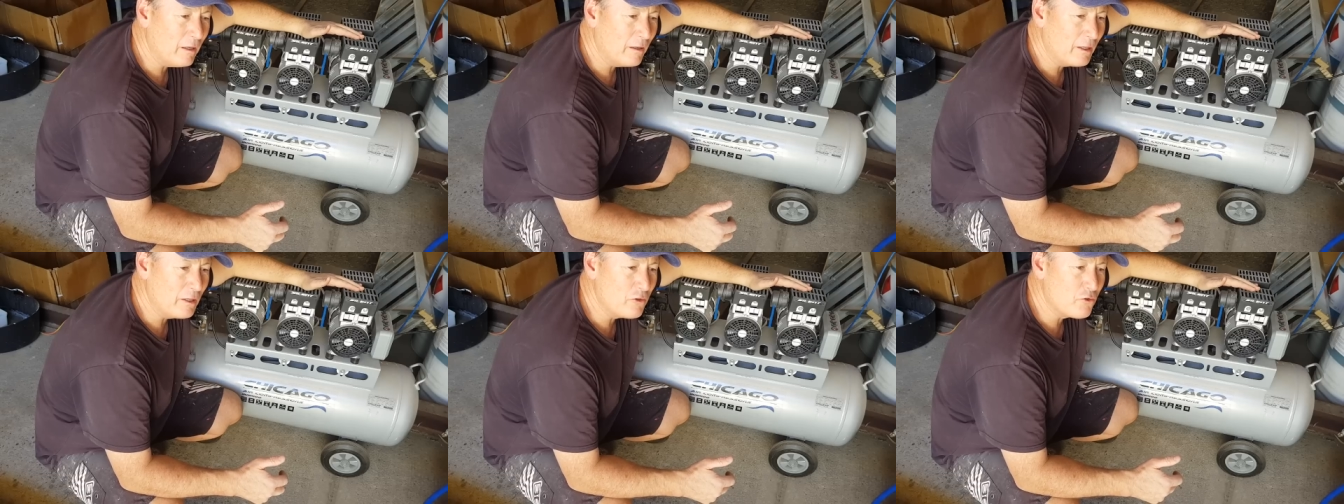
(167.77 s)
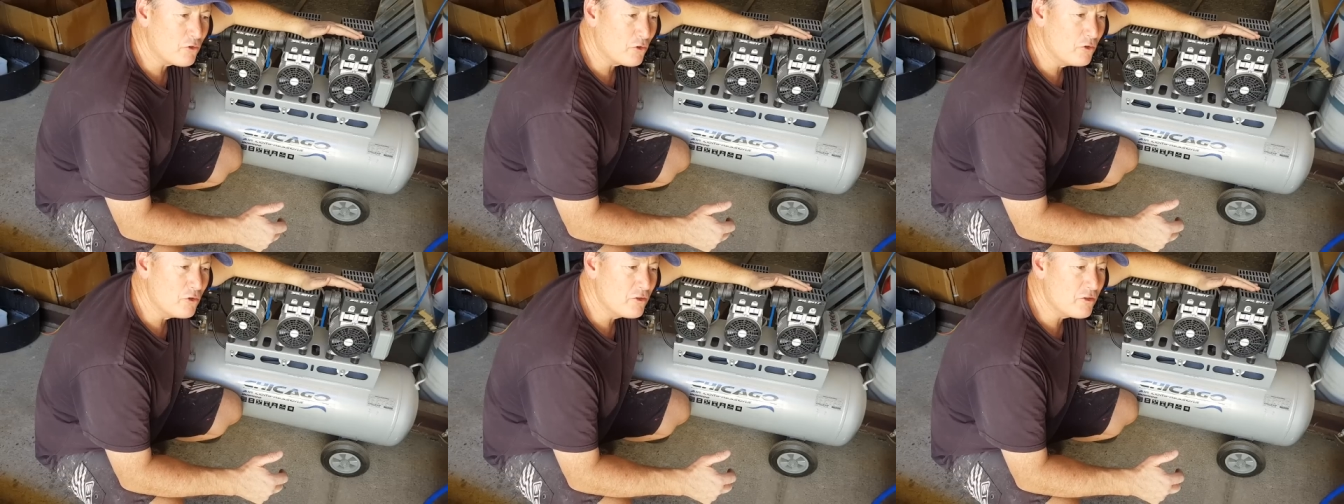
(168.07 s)

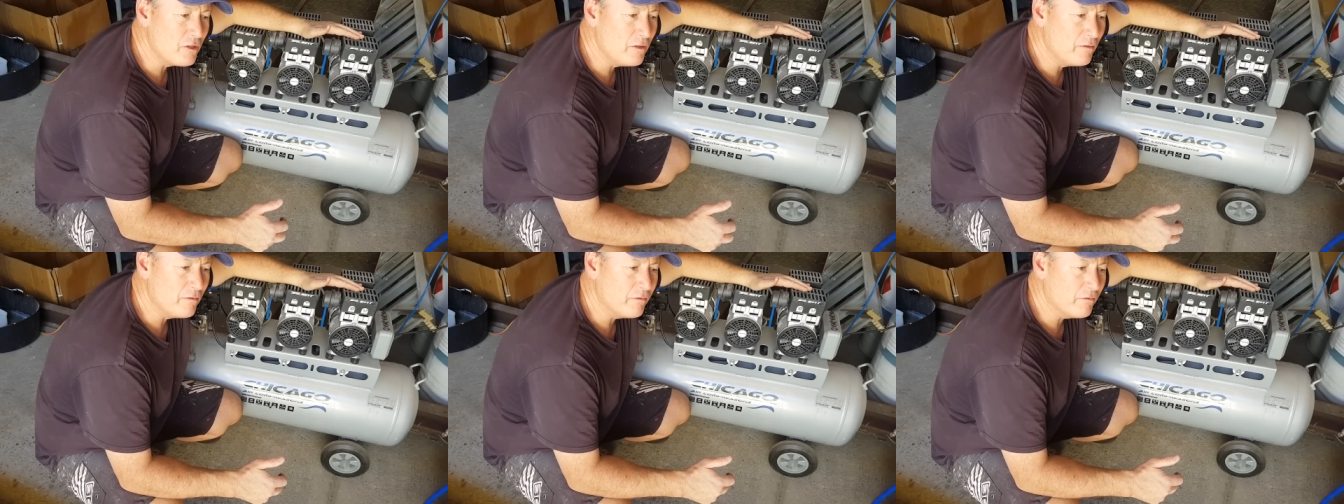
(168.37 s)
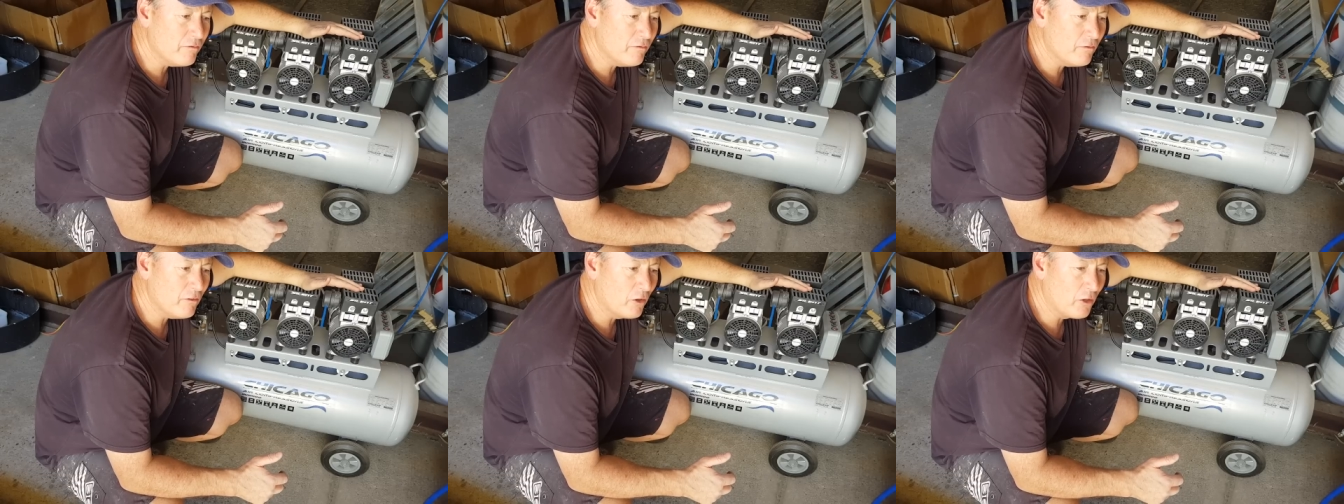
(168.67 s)
intrusive
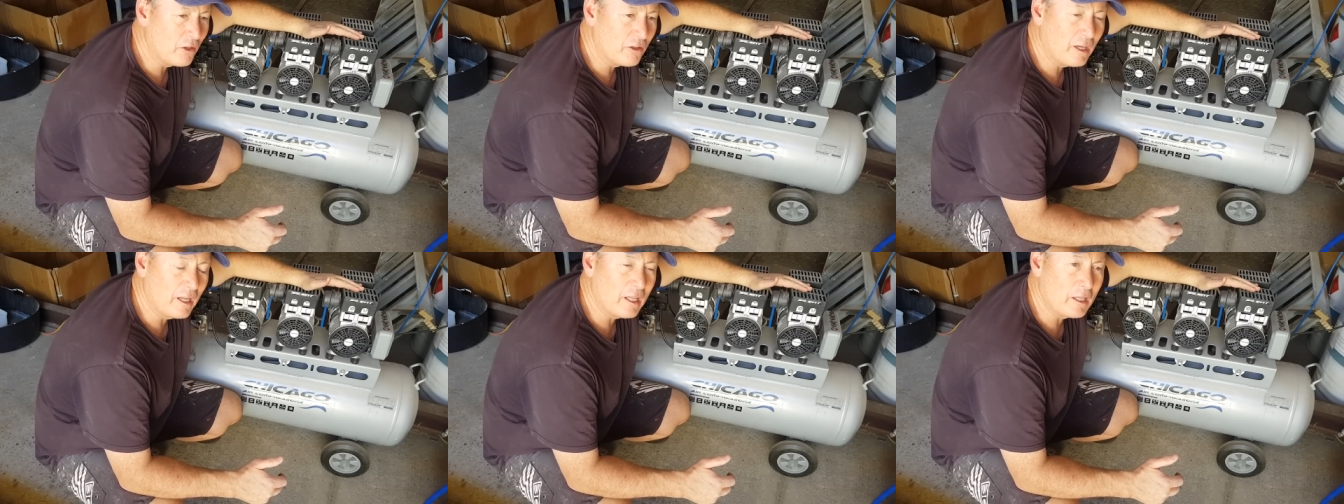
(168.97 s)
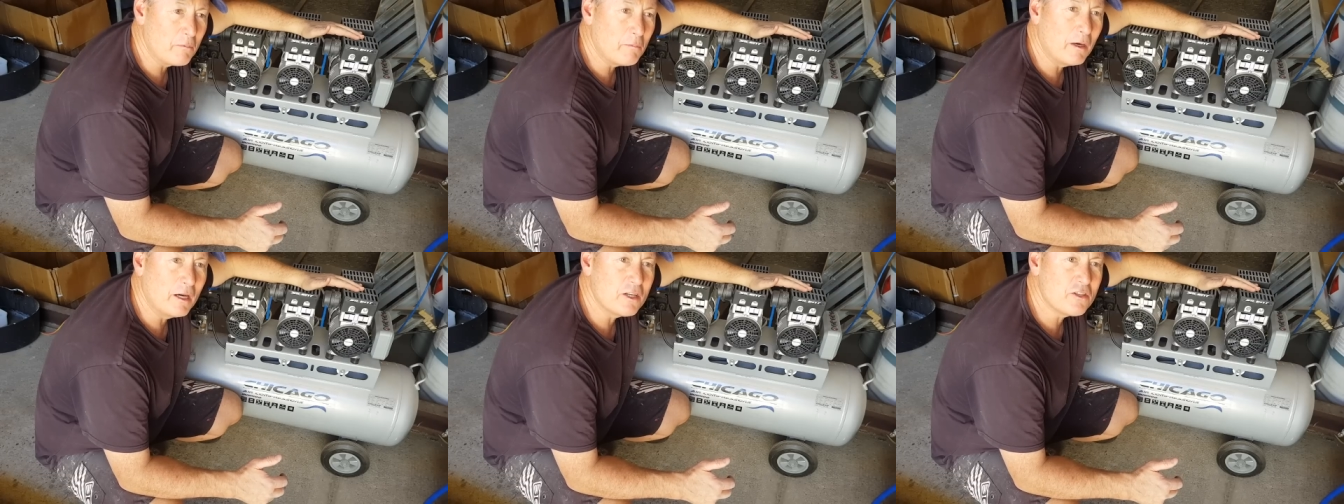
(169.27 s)
on a
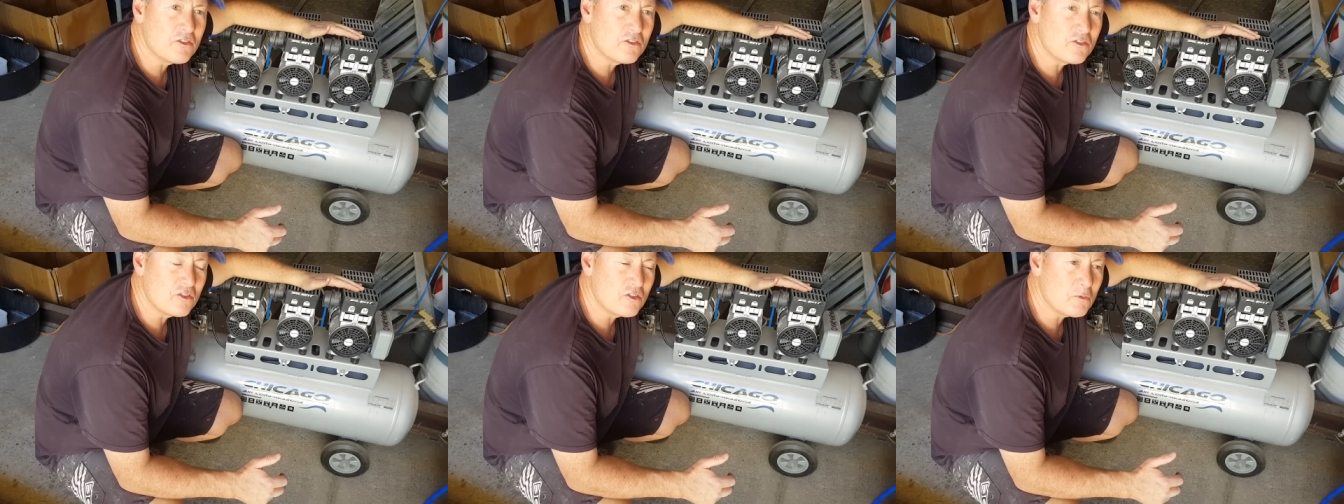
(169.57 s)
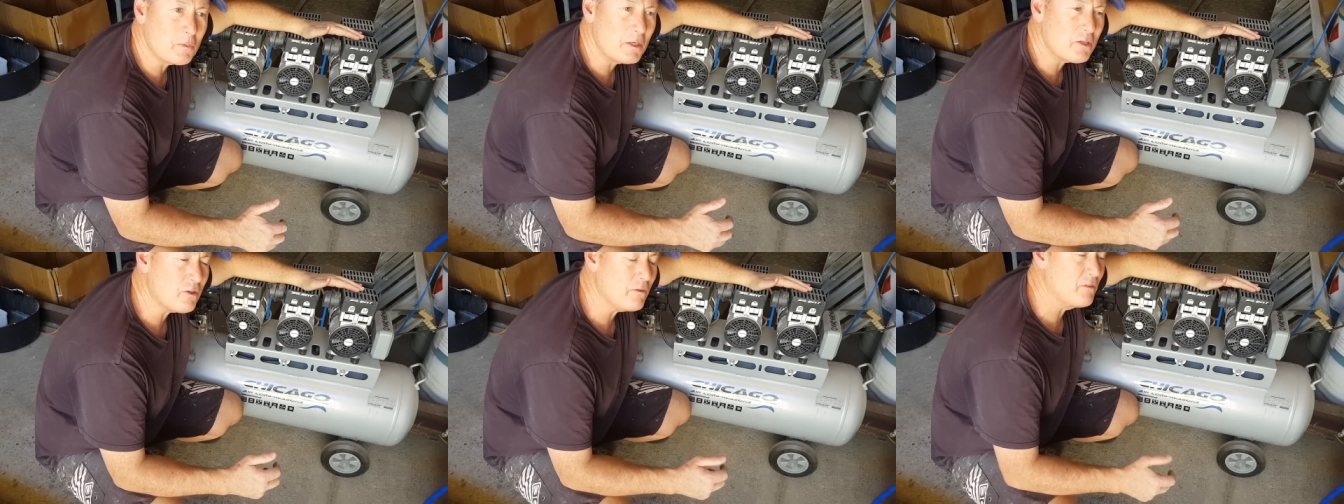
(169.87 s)
daily basis,
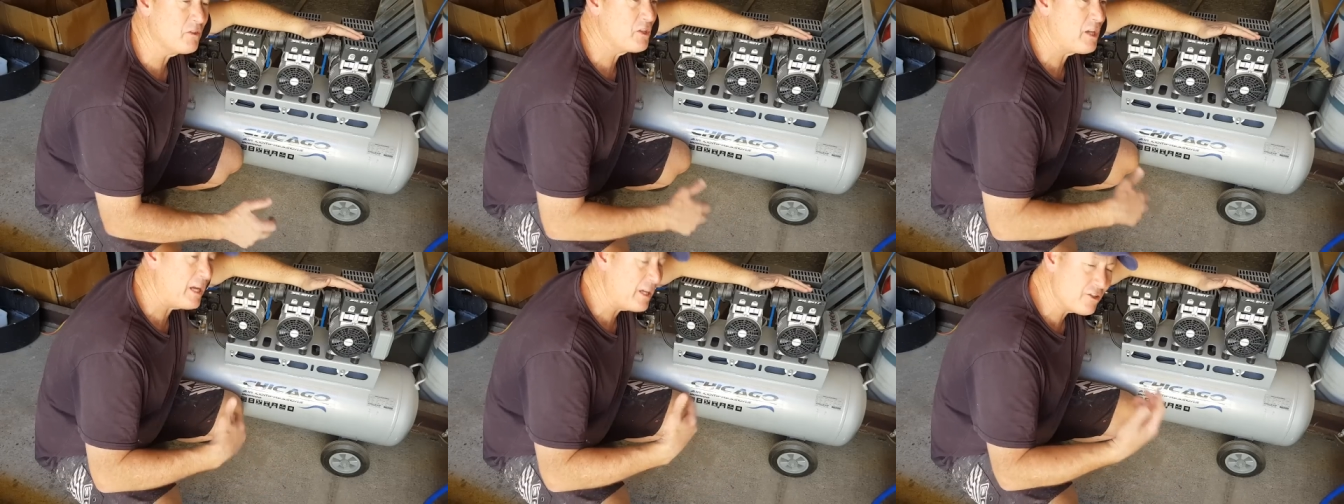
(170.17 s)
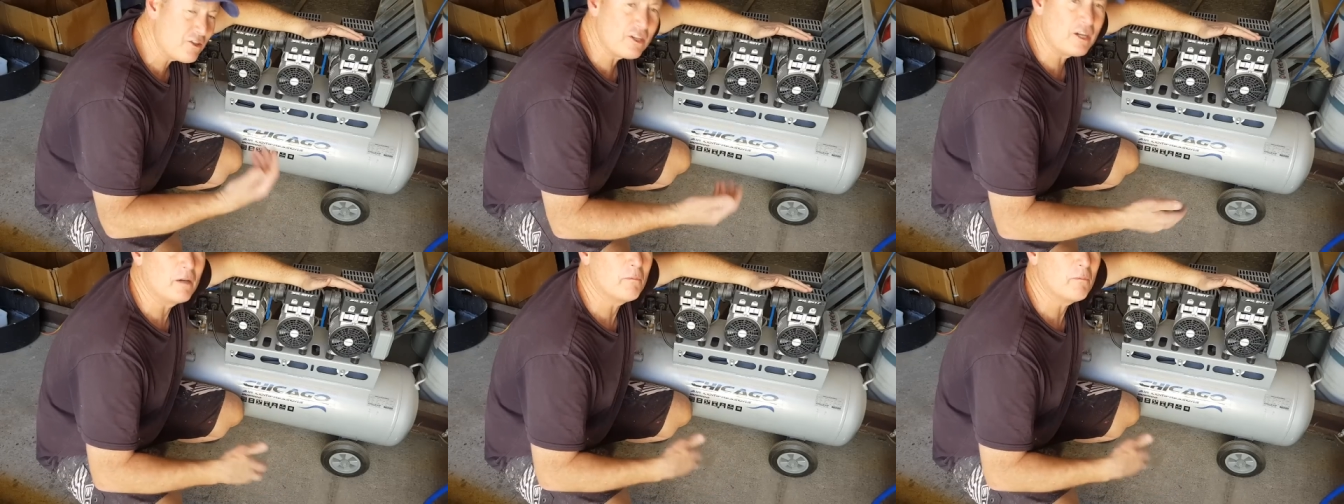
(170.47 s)
especially if it's catching